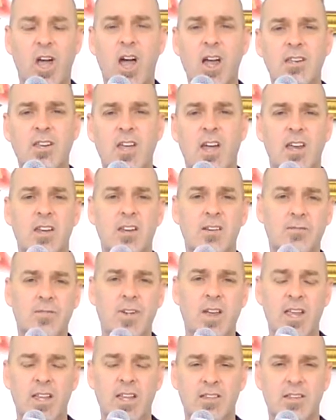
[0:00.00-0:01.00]
the God
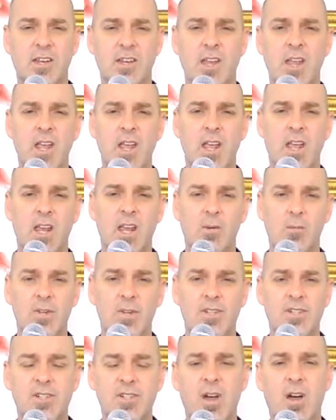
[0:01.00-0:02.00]
kind of faith. And,
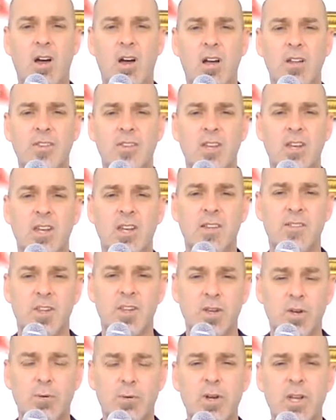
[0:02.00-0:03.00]
and we saw
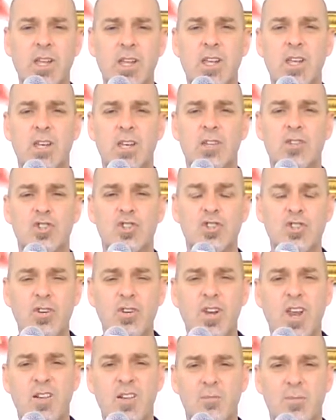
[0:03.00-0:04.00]
that in the Greek
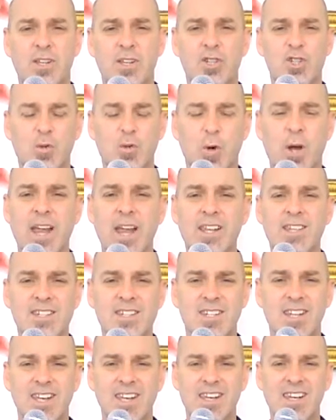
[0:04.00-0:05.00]
it should have been
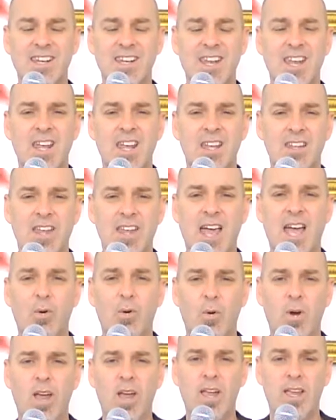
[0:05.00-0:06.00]
translated
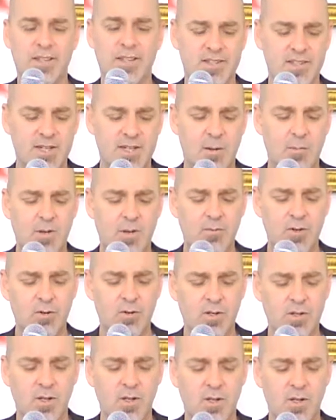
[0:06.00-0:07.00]
that way. And
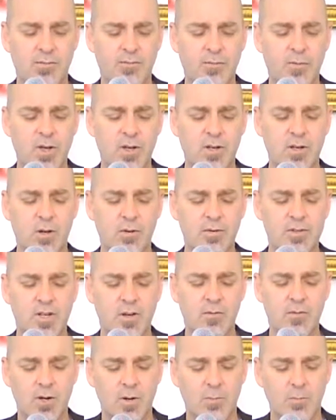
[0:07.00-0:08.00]
some of you in the
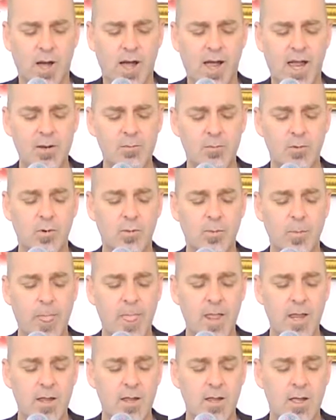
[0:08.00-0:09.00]
footnotes of your
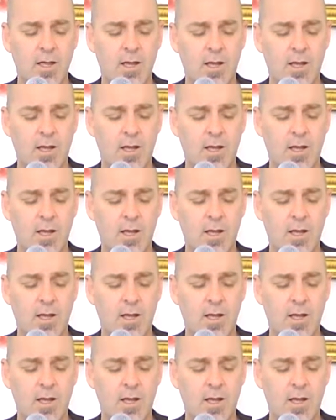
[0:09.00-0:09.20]
Bible